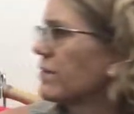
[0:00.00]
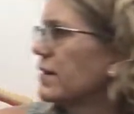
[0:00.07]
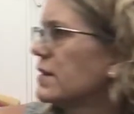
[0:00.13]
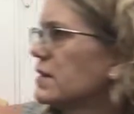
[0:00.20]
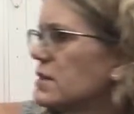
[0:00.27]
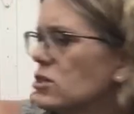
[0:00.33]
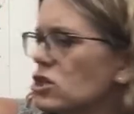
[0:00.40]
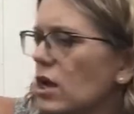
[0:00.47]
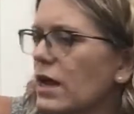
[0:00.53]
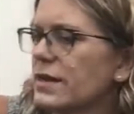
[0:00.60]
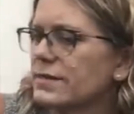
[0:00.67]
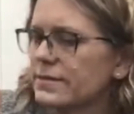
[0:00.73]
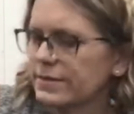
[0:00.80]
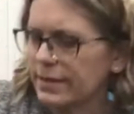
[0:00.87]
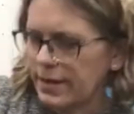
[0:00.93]
vintage
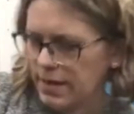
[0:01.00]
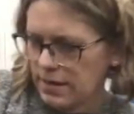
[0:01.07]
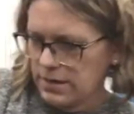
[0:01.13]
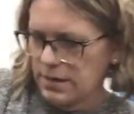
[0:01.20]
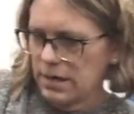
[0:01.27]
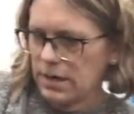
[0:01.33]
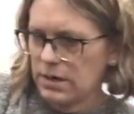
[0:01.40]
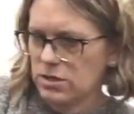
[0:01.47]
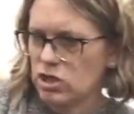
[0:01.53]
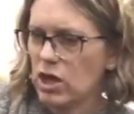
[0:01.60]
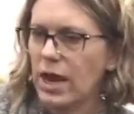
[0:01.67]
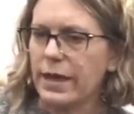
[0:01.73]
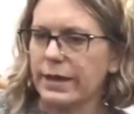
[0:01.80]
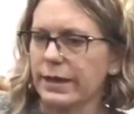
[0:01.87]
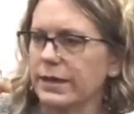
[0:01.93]
Icelandic
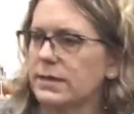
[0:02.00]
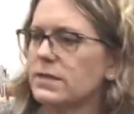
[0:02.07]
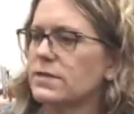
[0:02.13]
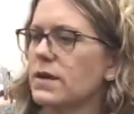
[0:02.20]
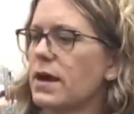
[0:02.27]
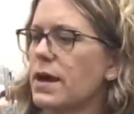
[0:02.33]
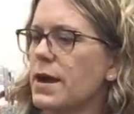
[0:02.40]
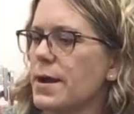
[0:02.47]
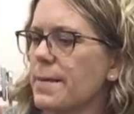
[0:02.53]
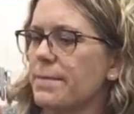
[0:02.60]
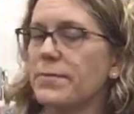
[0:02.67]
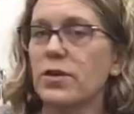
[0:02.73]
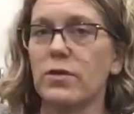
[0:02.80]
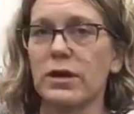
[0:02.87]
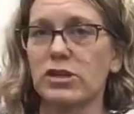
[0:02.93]
jackets.
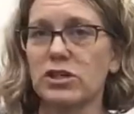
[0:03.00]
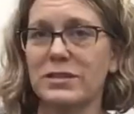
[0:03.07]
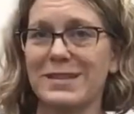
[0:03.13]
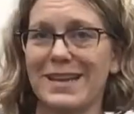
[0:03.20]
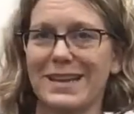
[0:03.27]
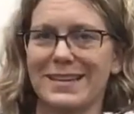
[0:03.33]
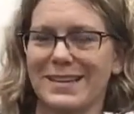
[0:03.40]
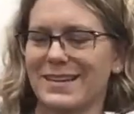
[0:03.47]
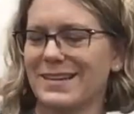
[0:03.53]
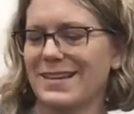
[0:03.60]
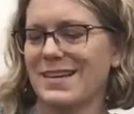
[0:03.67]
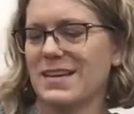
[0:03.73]
Um, they're actually dated.